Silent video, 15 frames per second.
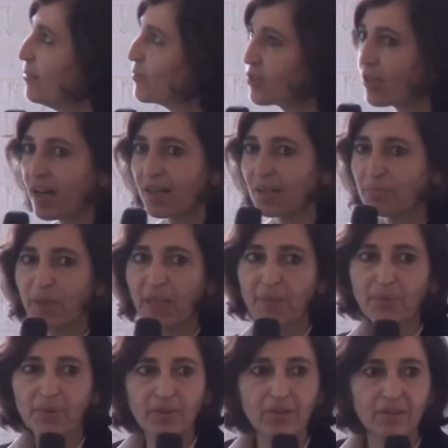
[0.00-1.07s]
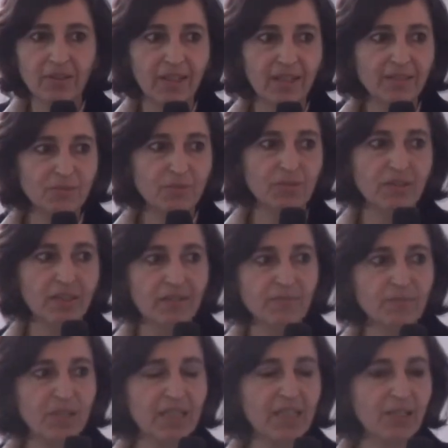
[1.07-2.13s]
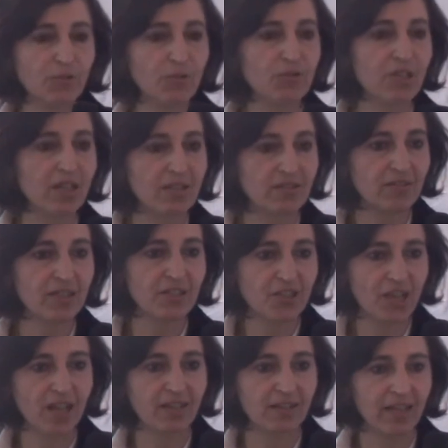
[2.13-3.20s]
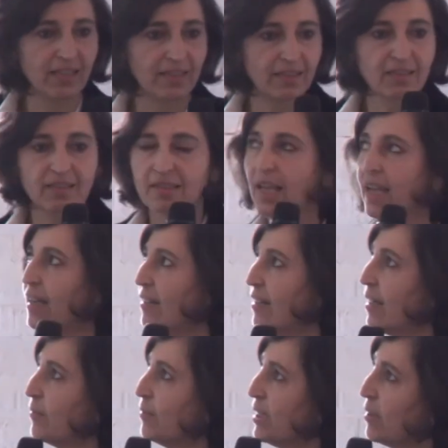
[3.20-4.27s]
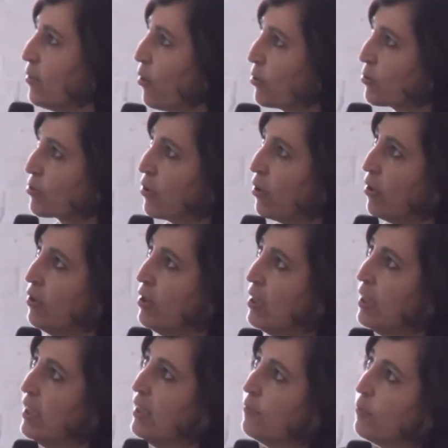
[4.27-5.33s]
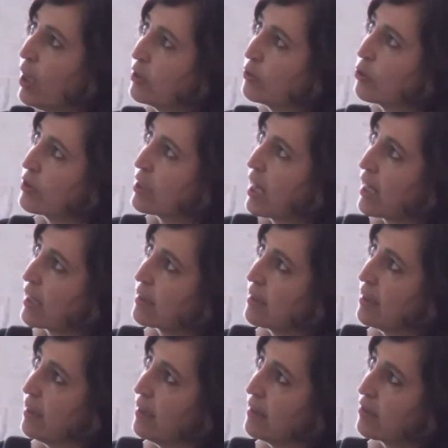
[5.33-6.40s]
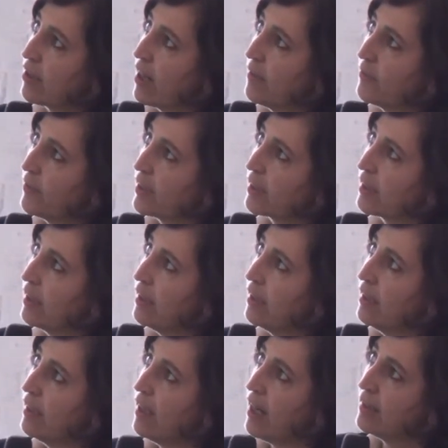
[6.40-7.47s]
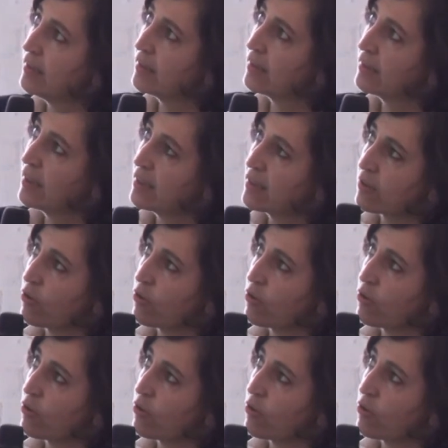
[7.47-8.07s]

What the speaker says: drunk people, and so that we need to regenerate this area. We also want to take the traffic under, there is